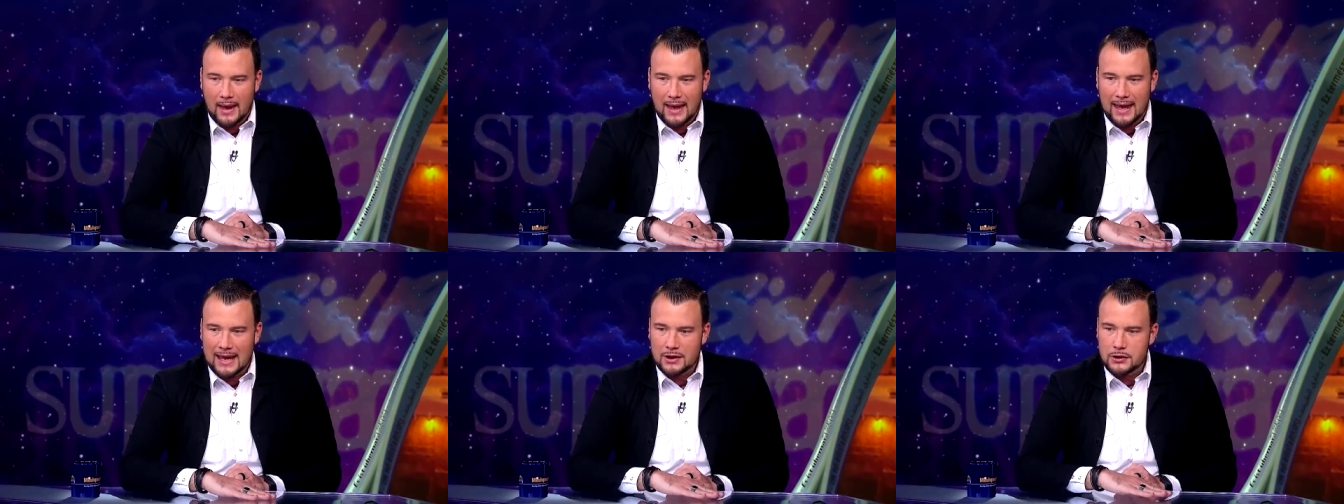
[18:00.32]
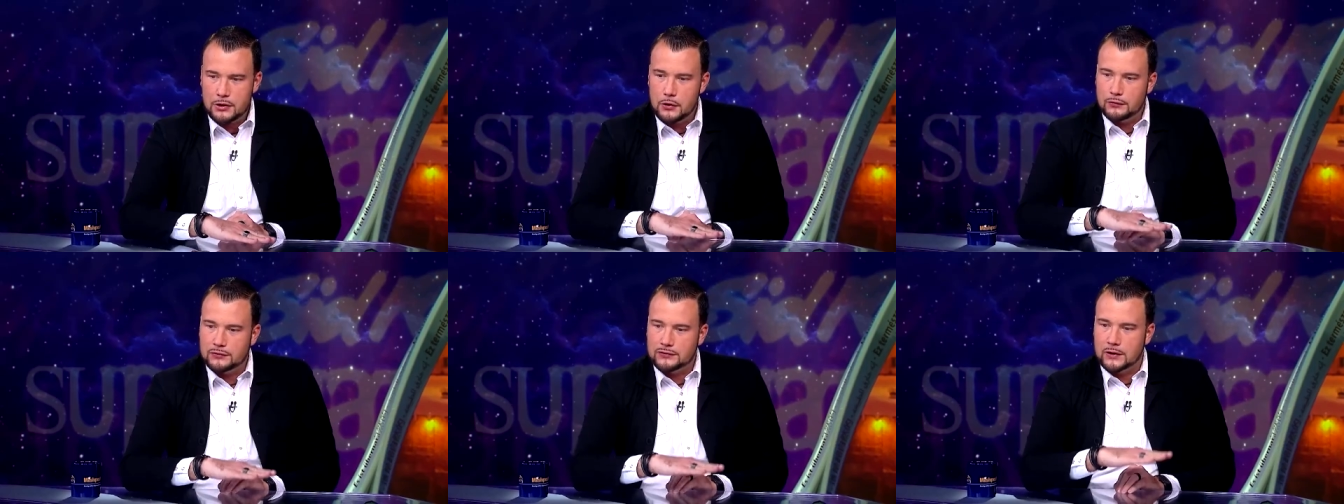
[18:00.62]

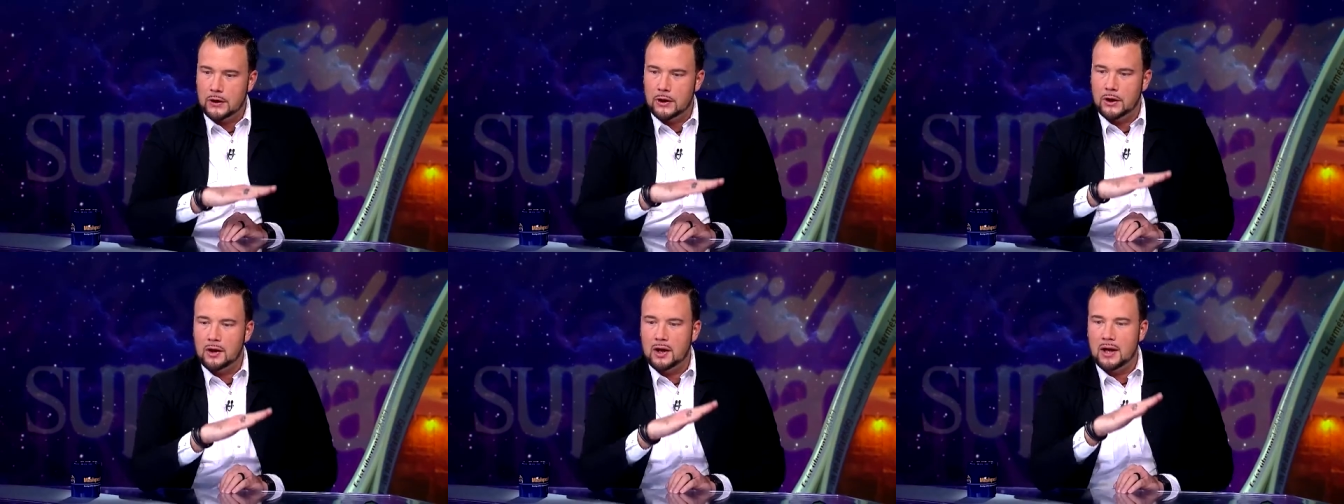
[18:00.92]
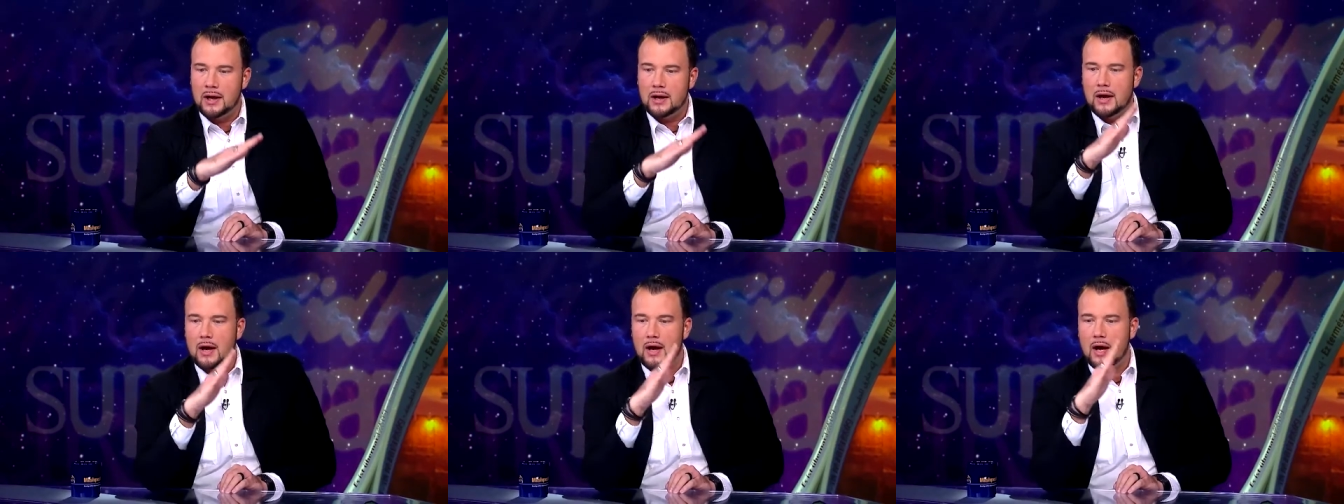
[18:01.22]
and you turn
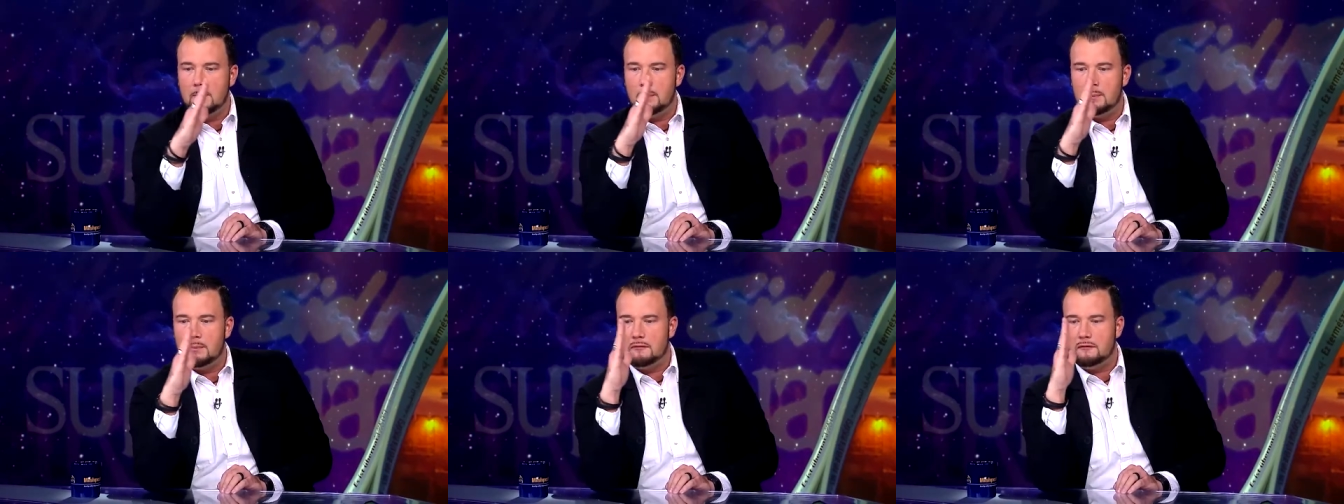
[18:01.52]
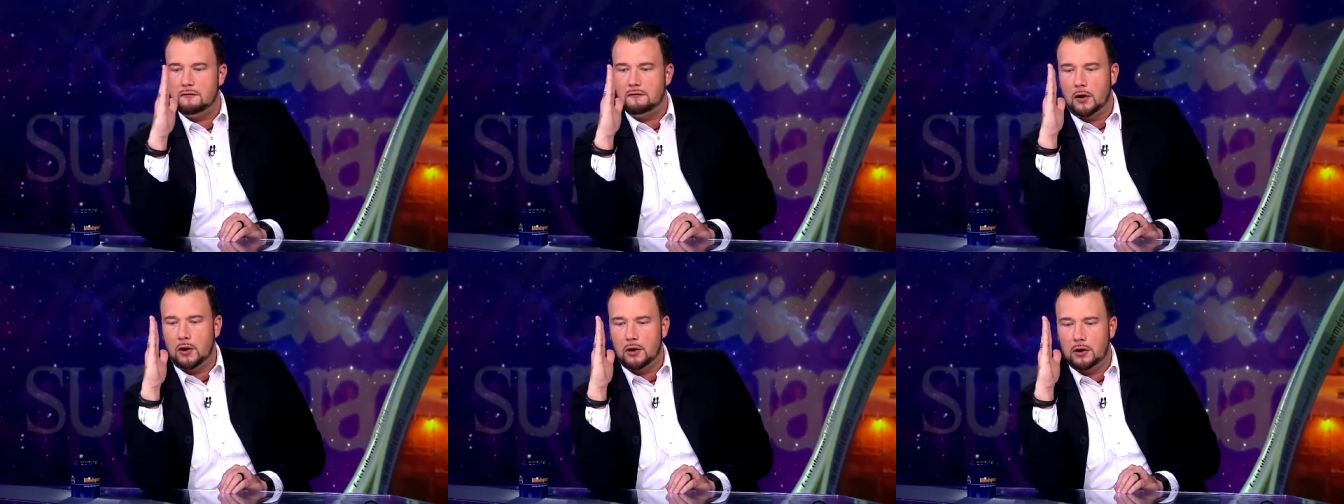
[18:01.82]
it up
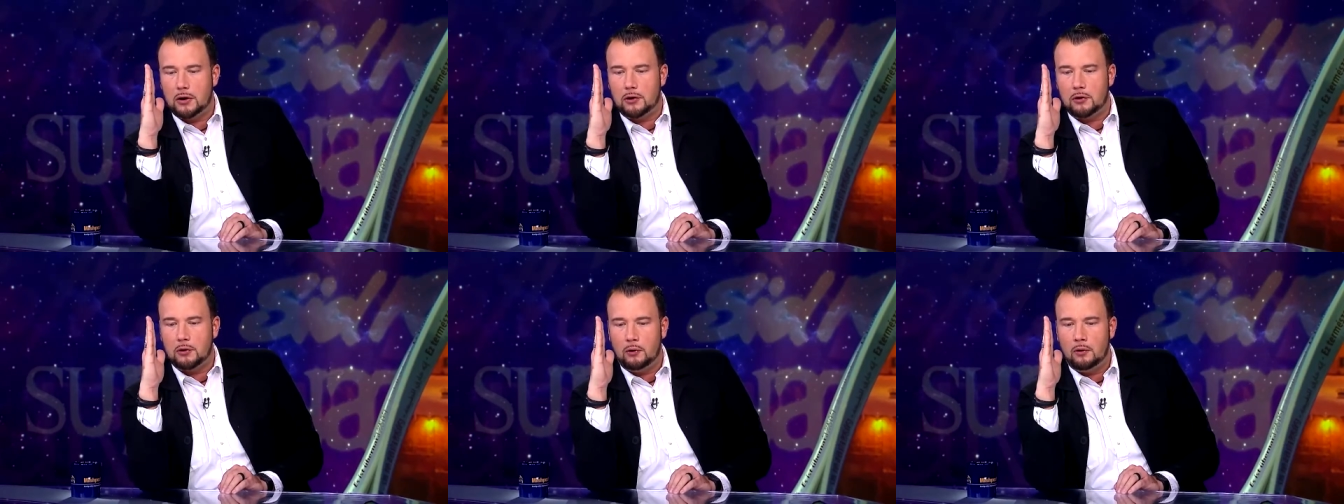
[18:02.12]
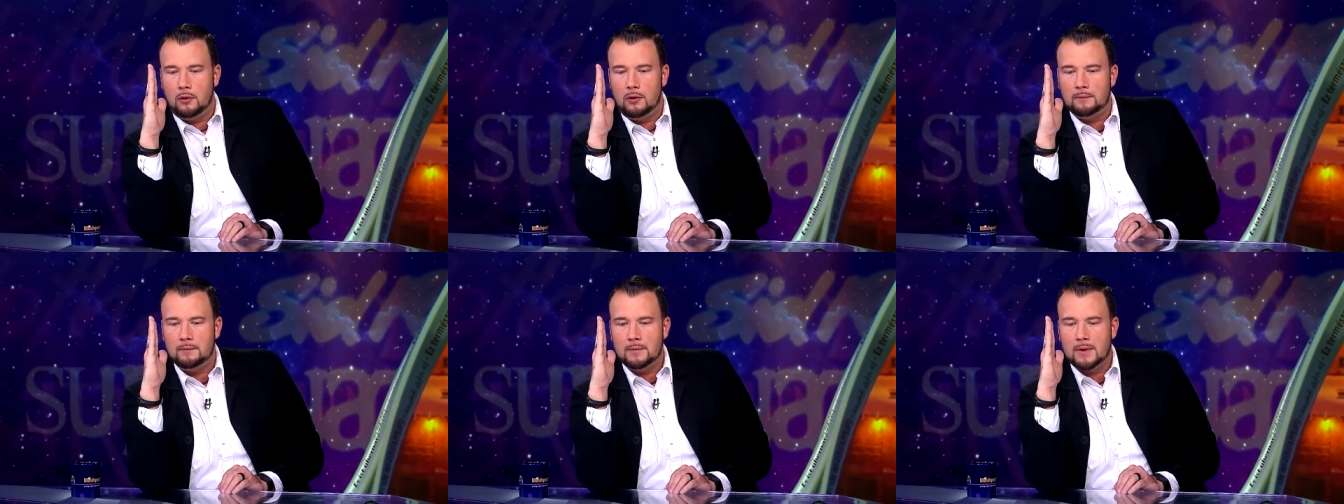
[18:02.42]

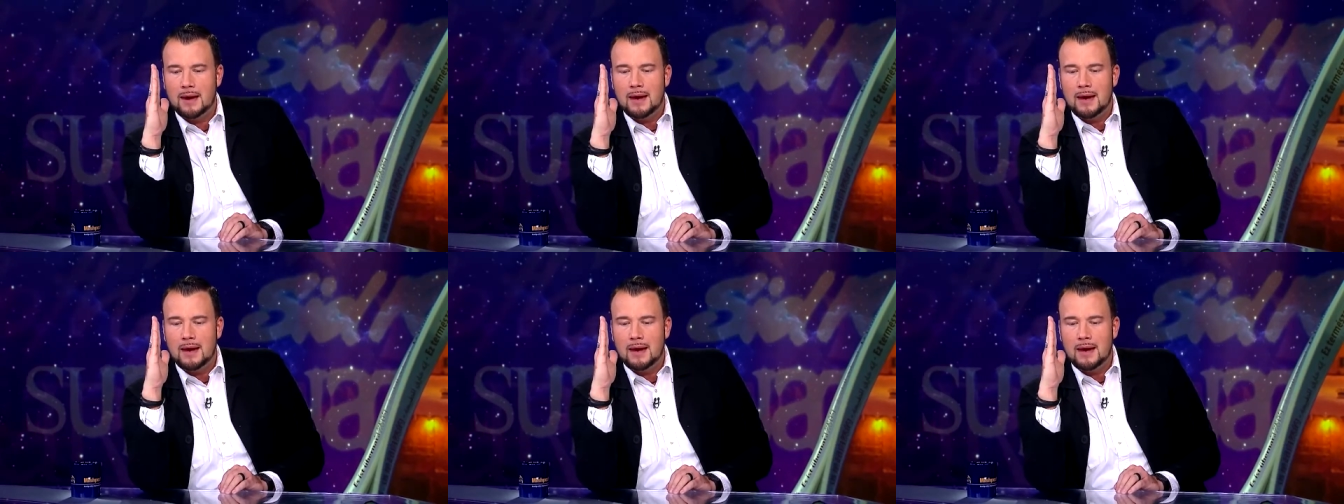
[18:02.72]
vertical,